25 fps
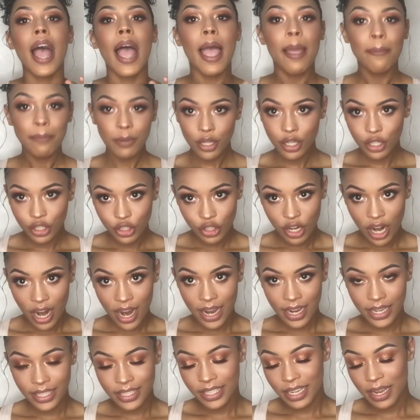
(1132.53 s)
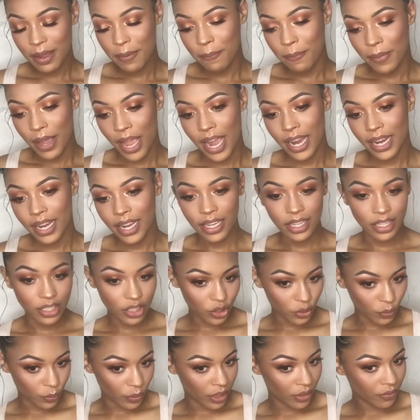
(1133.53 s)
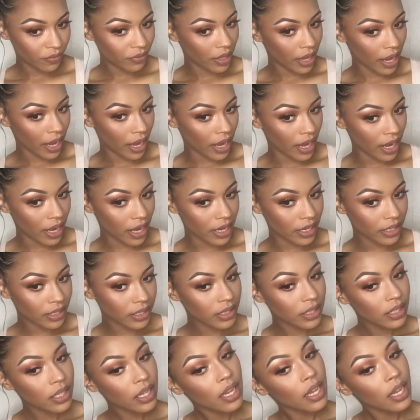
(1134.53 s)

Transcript: I'm gonna try to get back in the swing of things.